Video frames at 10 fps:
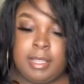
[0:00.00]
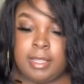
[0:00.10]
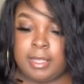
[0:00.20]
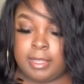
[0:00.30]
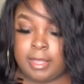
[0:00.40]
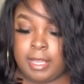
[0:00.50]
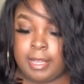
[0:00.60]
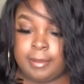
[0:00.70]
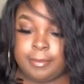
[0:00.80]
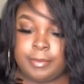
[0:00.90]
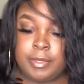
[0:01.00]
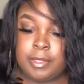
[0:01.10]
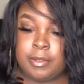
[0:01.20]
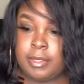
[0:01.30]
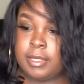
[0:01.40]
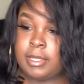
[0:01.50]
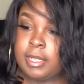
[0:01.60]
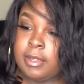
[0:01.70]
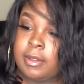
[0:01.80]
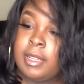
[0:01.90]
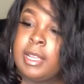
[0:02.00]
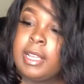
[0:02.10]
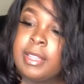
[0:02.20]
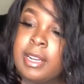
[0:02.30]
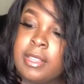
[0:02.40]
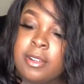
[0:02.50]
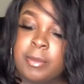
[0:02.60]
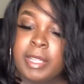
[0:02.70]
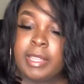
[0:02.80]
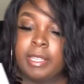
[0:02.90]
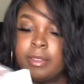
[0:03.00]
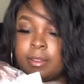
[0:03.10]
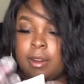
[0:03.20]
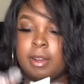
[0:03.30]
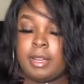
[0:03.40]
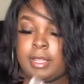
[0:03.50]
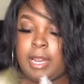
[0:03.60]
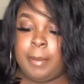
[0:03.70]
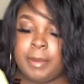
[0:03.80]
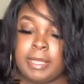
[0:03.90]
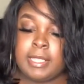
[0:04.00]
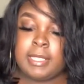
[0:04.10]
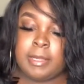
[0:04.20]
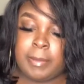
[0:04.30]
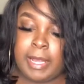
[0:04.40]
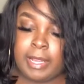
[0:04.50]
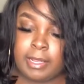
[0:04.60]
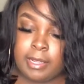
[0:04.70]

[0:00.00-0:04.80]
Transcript: Like that. Squeeze this down. Then I throw my thank you card in. I put this in the back.